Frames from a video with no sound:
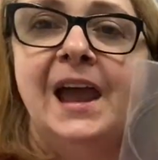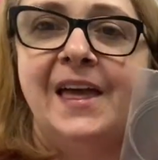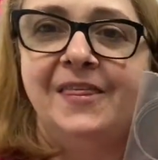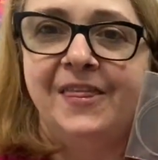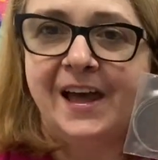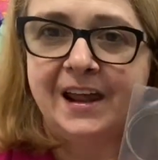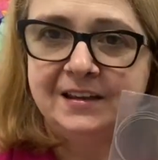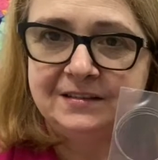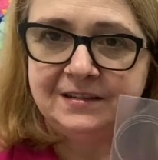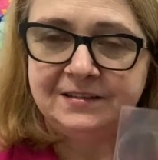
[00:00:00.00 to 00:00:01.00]
and that
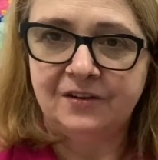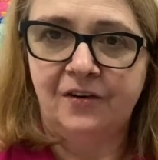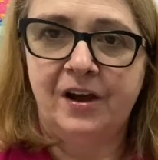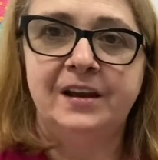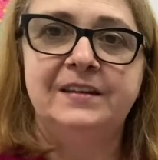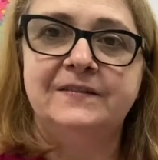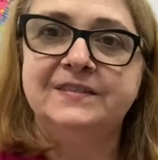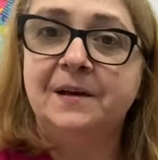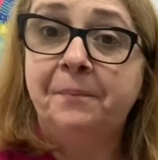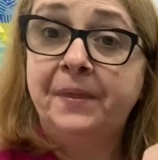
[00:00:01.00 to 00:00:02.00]
is designed if
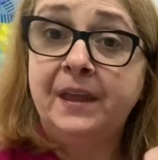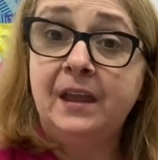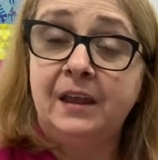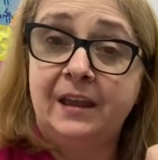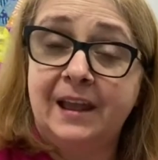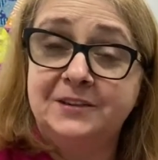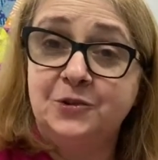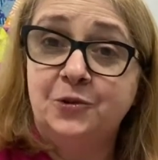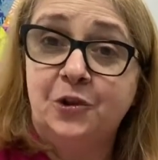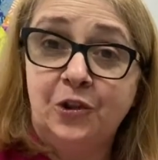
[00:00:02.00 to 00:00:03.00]
something gets
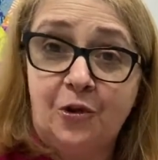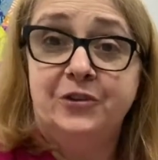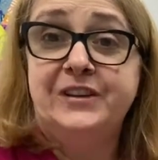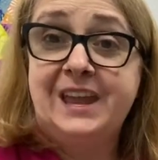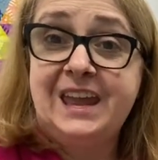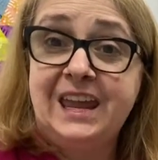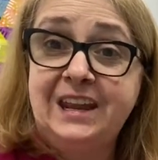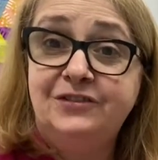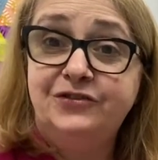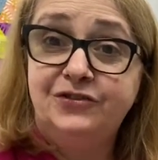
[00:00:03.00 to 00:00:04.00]
clogged
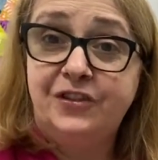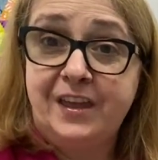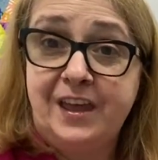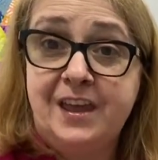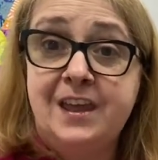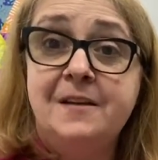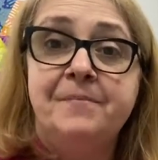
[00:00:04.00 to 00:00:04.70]
in the